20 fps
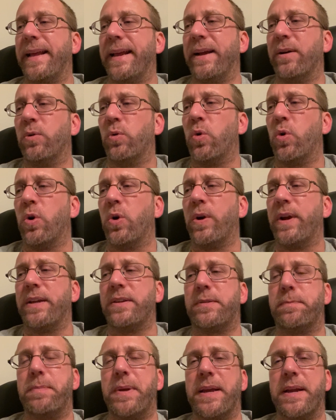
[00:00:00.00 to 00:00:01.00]
Or
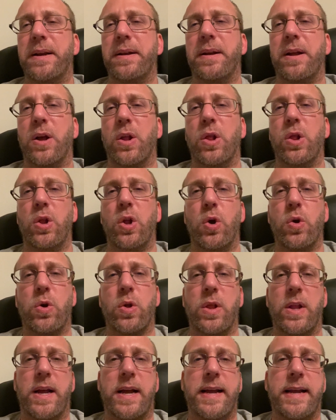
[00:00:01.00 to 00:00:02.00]
it's been a
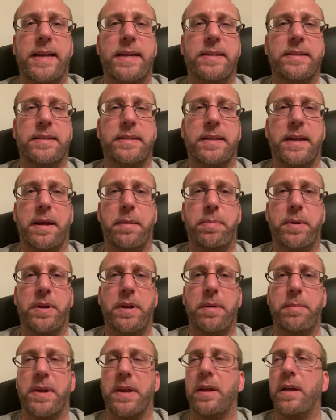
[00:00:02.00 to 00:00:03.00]
localized
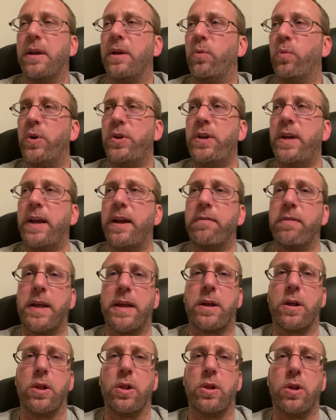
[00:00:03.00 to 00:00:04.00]
epidemic. When you have
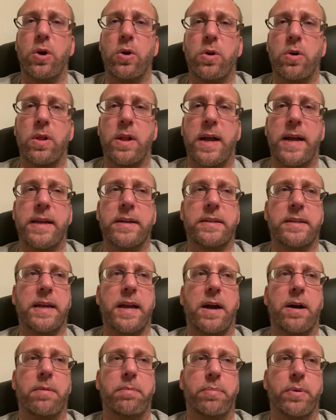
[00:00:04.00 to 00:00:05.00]
like a localized
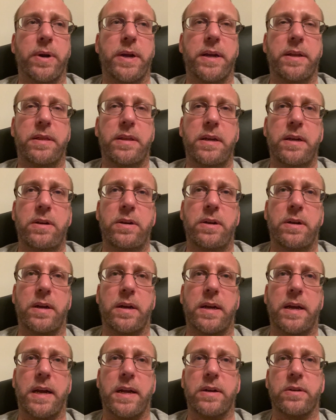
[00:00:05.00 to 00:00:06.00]
outbreak, then you
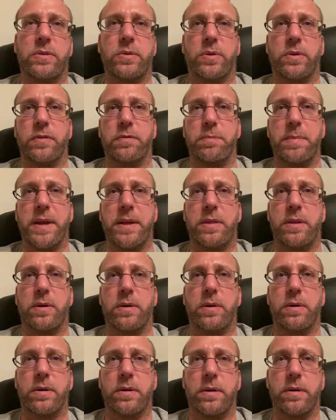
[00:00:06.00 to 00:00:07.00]
can kind of sort of make the
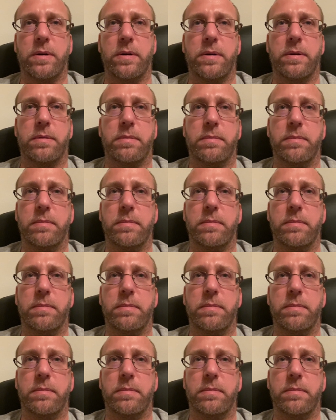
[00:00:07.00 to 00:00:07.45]
herd